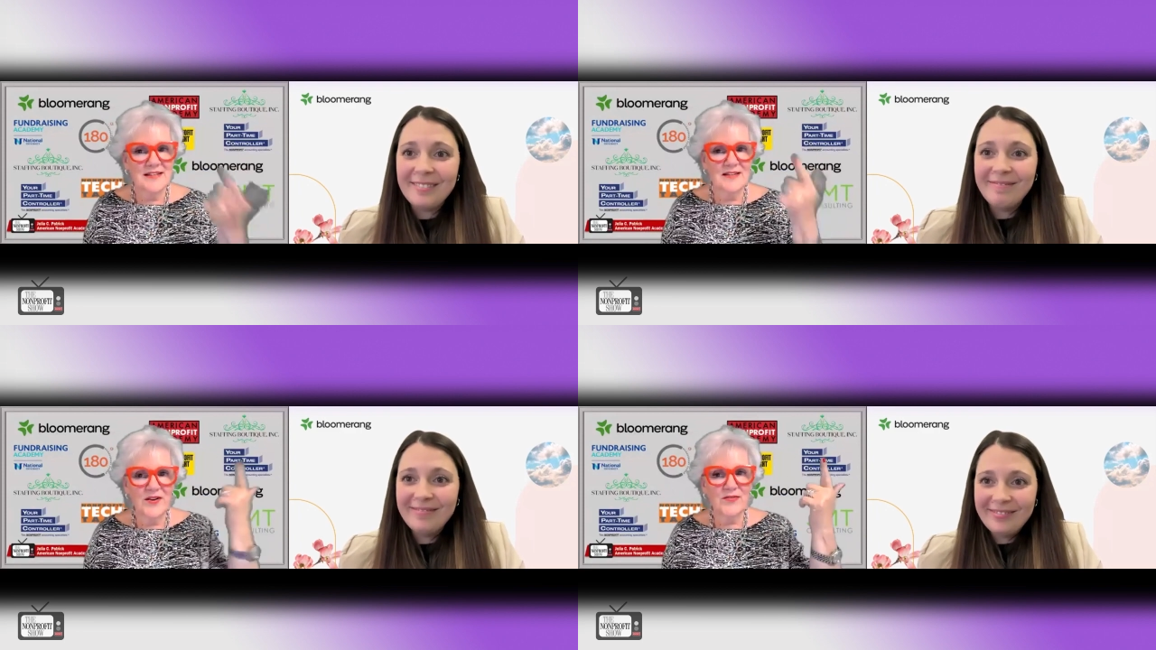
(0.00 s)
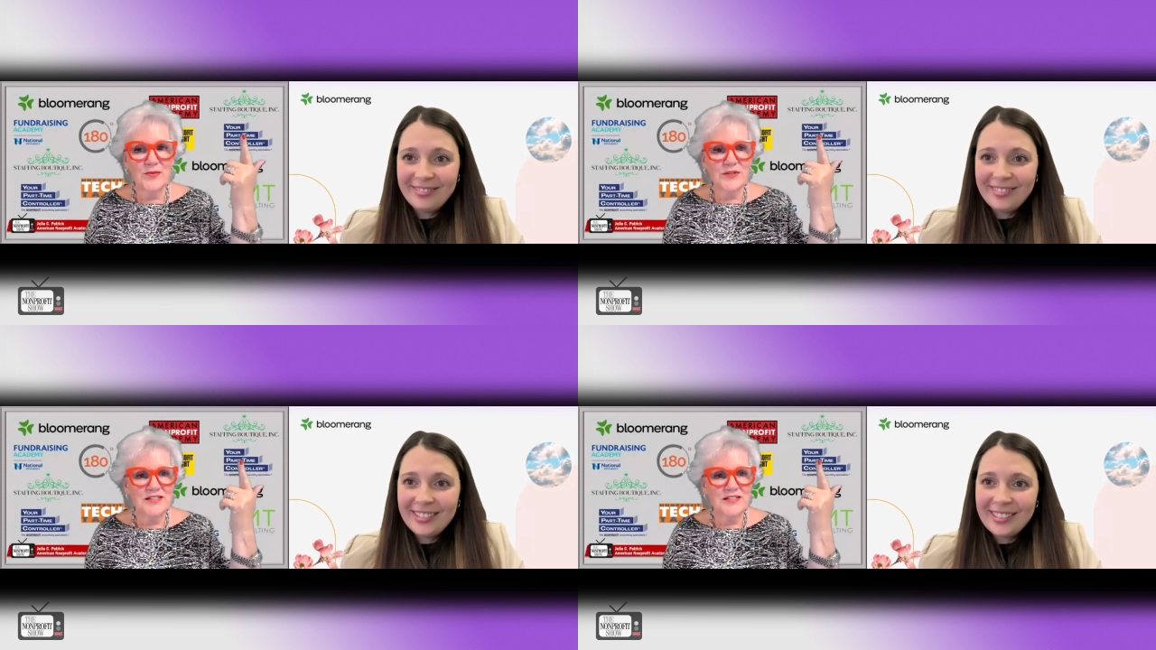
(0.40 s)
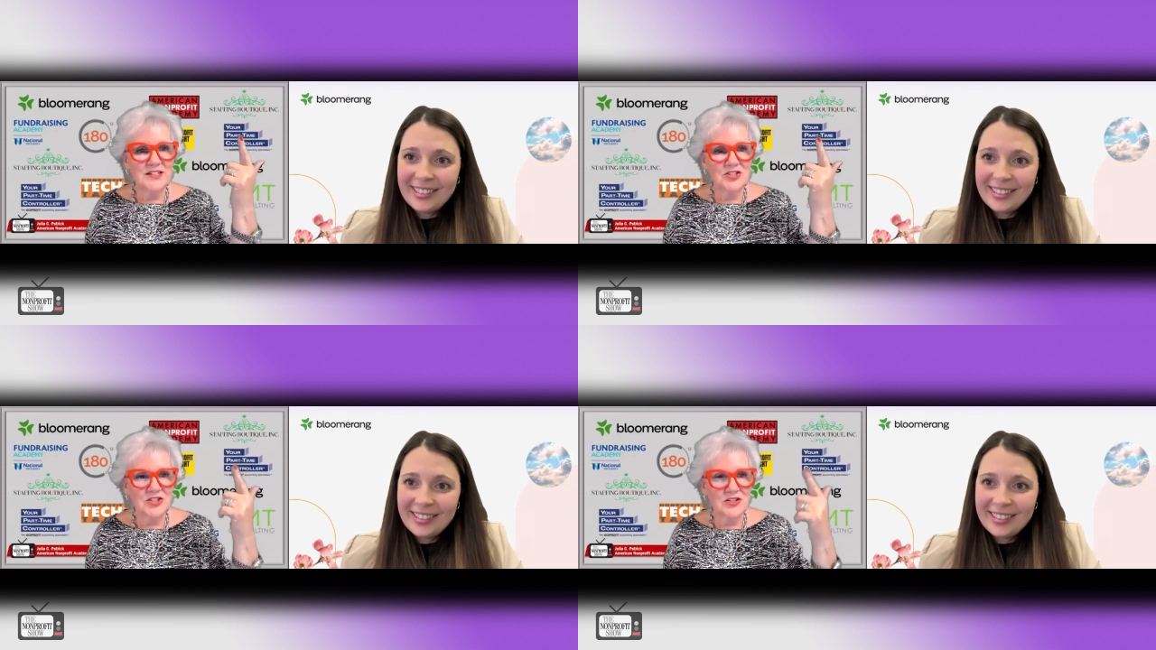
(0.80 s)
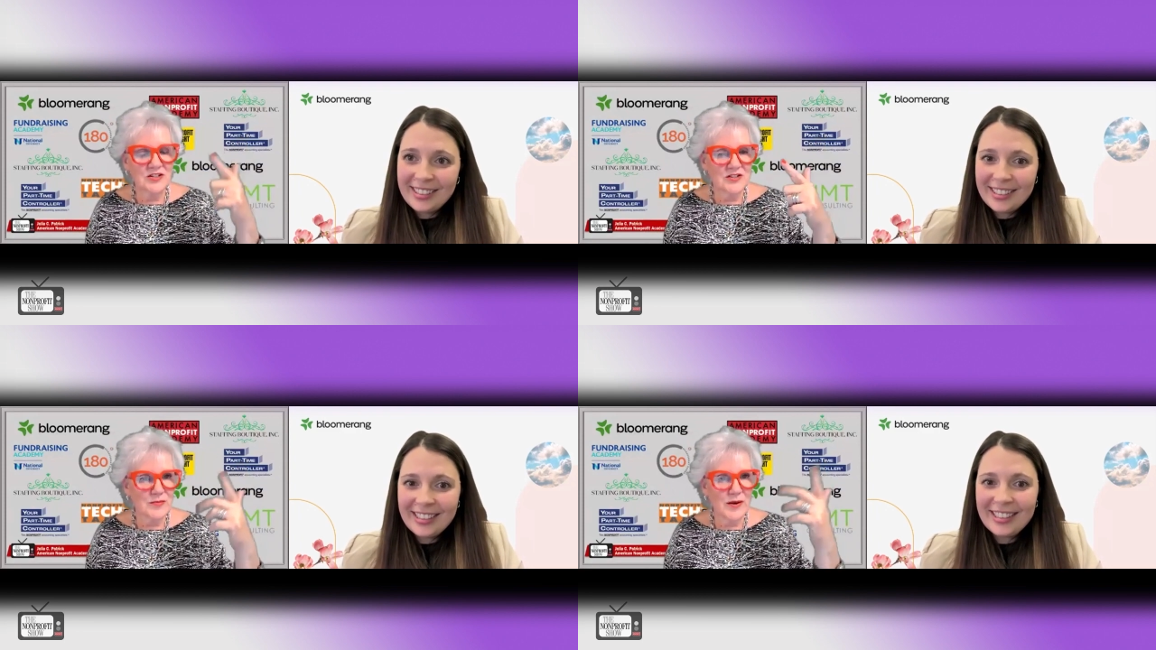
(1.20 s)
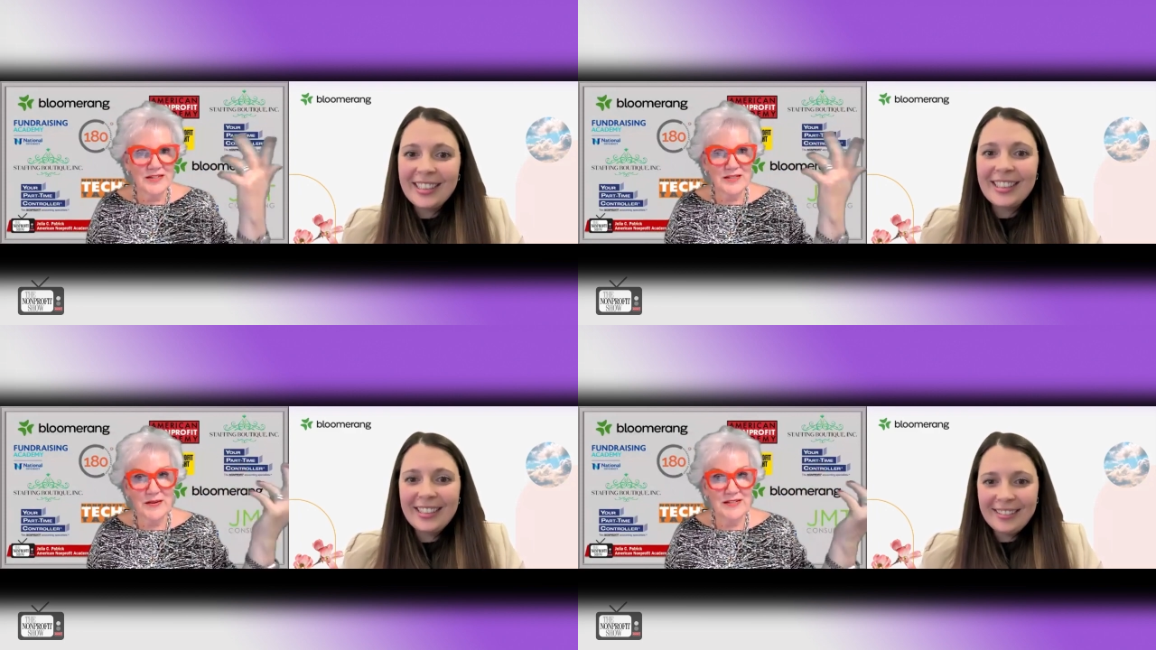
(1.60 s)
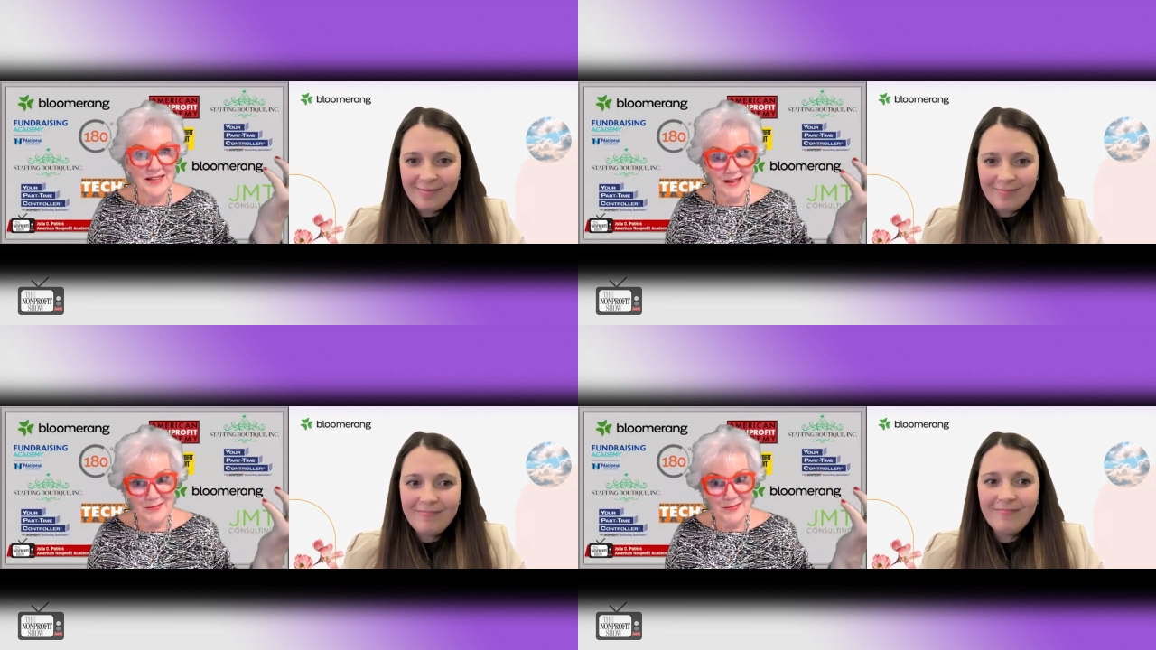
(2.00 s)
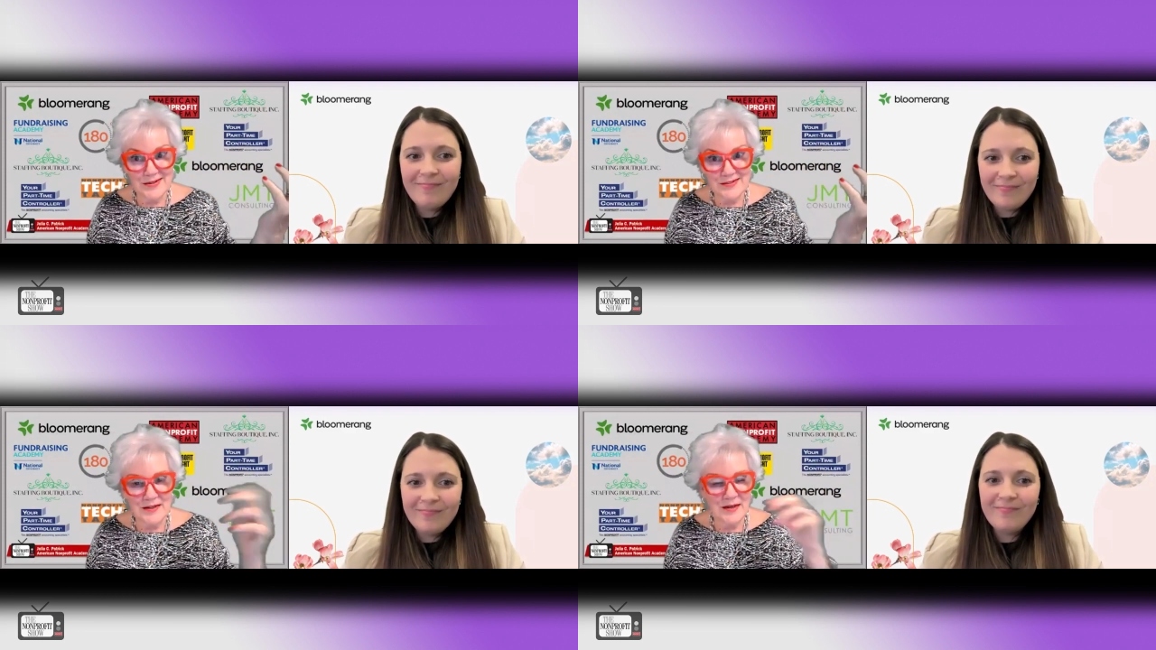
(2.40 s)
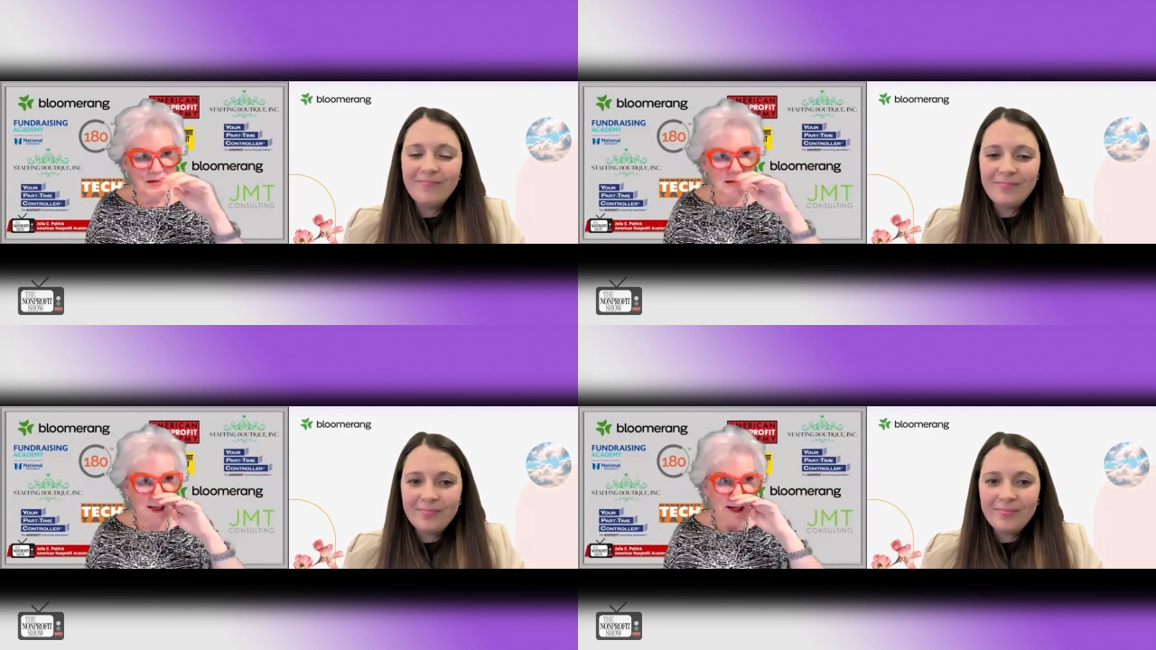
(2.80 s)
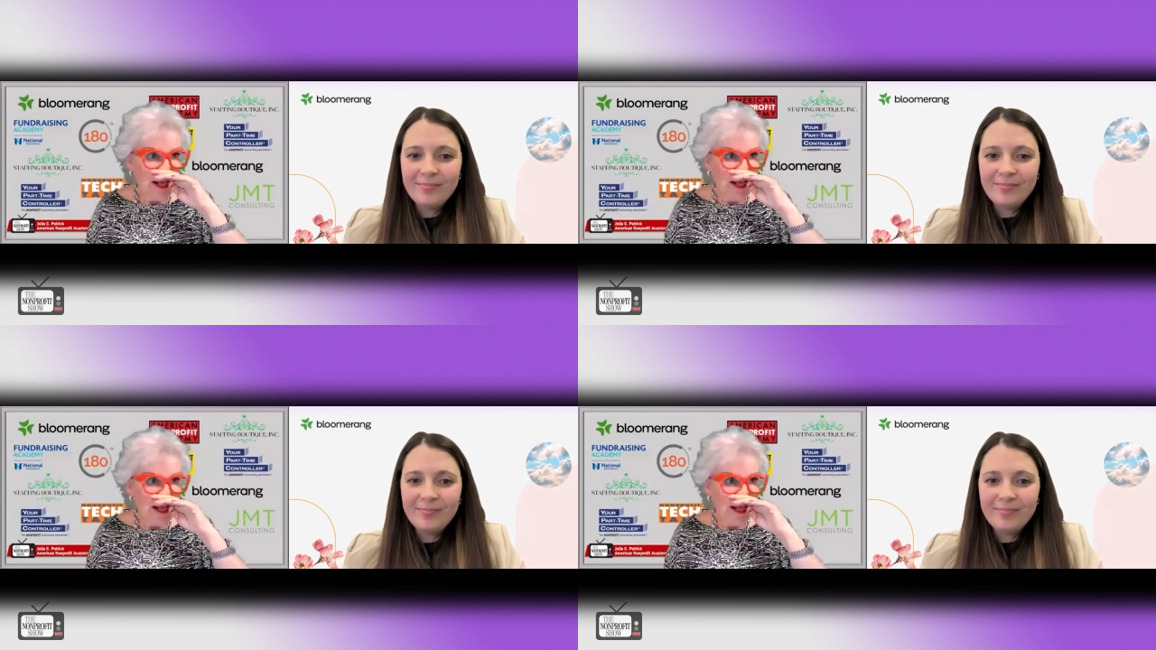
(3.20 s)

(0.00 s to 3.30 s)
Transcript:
Speaker 1: give everyone a t-shirt. You might spend 10 bucks on it